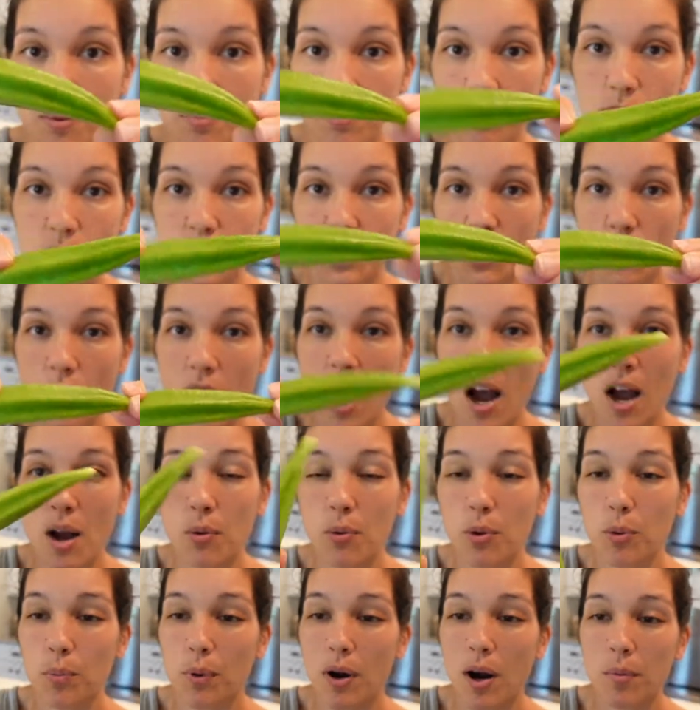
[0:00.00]
So I
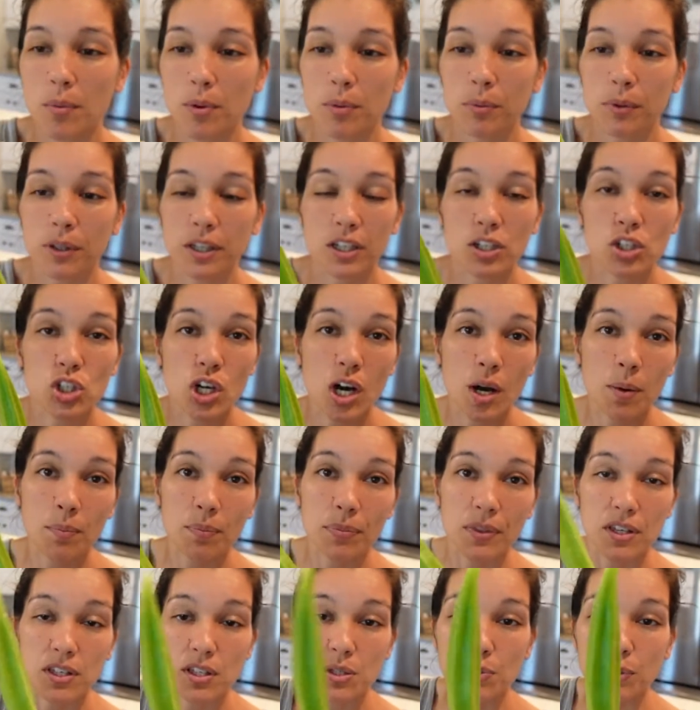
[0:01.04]
will probably chop
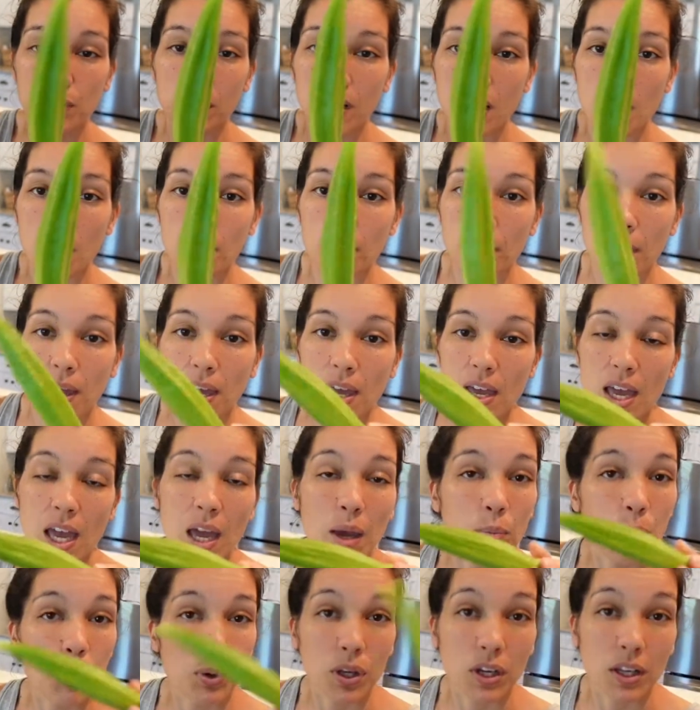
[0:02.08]
this one up
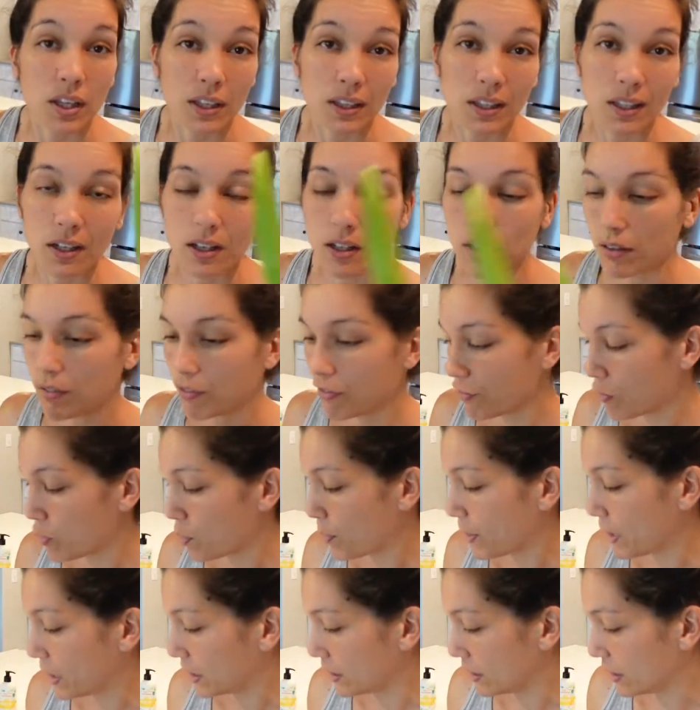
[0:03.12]
and put in there for
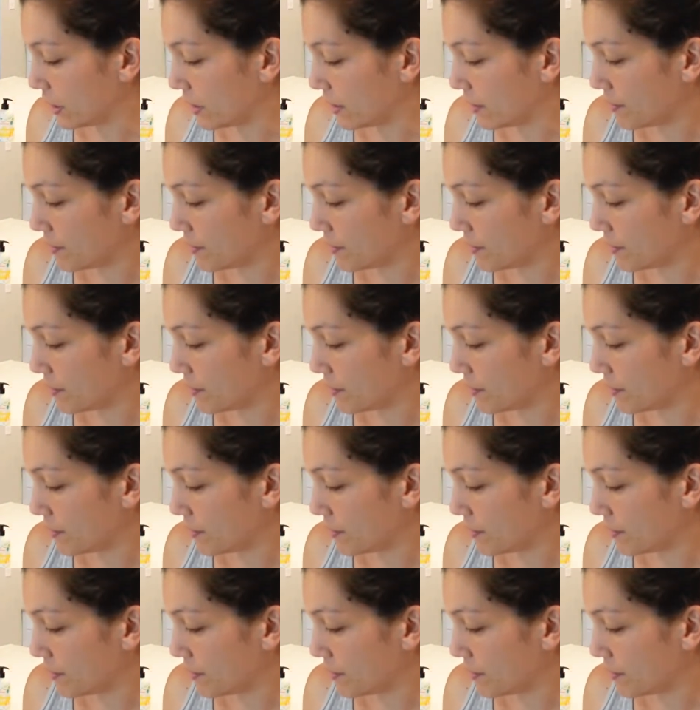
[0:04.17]
pickling.